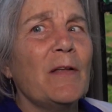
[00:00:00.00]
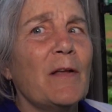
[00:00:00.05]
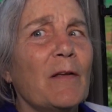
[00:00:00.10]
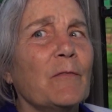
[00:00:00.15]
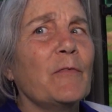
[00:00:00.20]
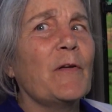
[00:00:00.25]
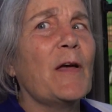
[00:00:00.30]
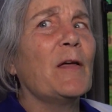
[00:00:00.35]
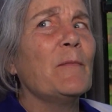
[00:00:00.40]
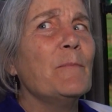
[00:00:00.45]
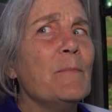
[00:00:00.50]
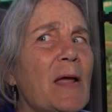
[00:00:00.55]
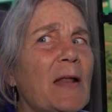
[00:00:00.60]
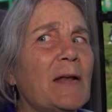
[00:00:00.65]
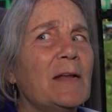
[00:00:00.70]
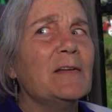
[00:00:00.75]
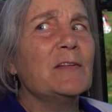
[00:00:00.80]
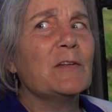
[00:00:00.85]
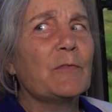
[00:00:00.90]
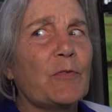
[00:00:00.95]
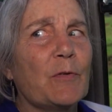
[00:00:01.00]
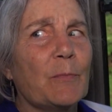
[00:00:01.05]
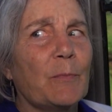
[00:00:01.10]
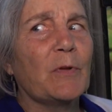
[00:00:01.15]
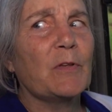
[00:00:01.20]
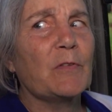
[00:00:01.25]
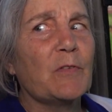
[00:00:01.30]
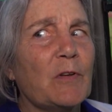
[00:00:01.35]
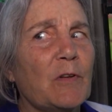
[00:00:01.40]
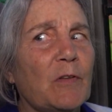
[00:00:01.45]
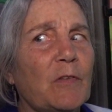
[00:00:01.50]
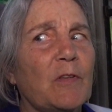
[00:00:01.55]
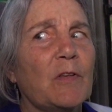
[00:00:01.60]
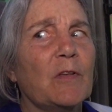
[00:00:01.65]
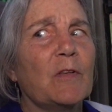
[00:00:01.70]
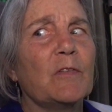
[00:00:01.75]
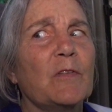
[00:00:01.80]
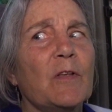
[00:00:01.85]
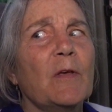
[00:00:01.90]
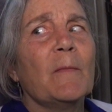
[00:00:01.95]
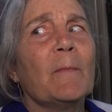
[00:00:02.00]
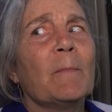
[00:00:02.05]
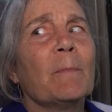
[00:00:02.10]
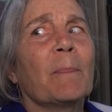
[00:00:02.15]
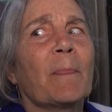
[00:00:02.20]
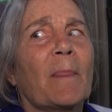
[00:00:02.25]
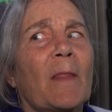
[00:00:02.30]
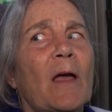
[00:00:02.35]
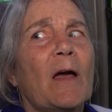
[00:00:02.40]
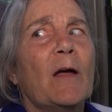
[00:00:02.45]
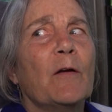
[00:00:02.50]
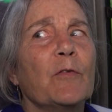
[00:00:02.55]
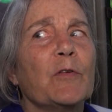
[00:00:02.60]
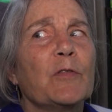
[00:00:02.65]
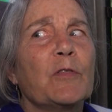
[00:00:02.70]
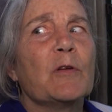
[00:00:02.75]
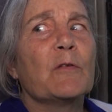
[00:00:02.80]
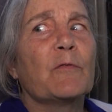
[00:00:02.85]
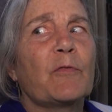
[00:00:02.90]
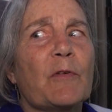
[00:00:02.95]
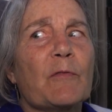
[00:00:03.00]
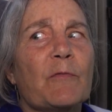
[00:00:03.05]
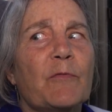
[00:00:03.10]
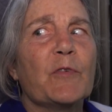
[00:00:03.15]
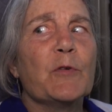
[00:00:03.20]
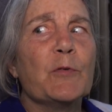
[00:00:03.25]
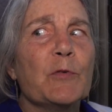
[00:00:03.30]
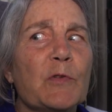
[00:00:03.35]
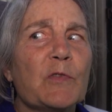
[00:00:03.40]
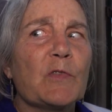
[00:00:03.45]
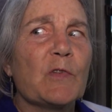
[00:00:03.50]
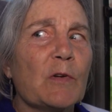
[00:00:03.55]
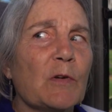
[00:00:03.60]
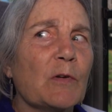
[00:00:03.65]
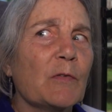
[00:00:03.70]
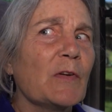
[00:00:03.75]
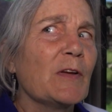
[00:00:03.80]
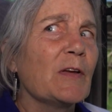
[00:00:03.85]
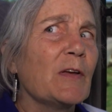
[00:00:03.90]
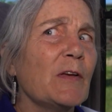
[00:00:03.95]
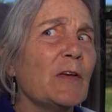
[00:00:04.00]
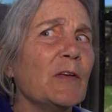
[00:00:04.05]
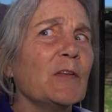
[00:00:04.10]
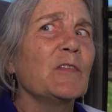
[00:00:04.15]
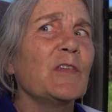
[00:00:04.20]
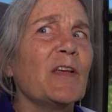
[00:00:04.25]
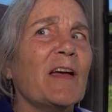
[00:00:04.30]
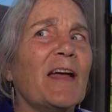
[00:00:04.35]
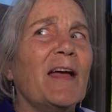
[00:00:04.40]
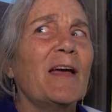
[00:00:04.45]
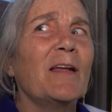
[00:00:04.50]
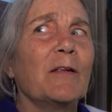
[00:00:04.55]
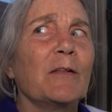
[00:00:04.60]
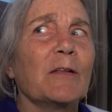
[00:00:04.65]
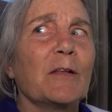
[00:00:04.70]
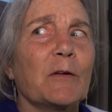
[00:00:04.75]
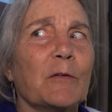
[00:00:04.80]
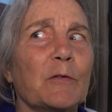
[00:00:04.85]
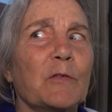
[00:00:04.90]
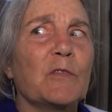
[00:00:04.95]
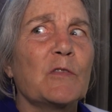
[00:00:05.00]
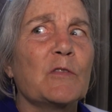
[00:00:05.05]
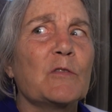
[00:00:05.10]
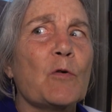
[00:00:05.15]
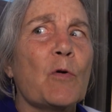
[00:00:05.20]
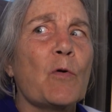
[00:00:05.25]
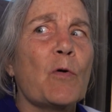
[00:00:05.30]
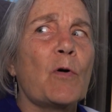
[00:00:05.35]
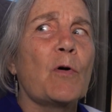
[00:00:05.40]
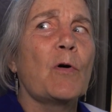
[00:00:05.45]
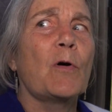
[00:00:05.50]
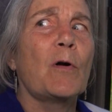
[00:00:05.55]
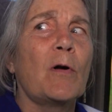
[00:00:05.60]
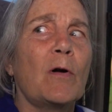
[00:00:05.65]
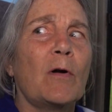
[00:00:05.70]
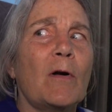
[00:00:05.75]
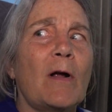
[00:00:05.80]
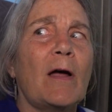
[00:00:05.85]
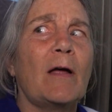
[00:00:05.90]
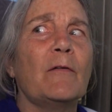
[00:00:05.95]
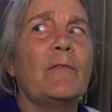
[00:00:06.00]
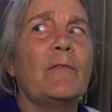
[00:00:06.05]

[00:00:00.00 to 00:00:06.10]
I've had many different businesses, everything from food service. I had a little store.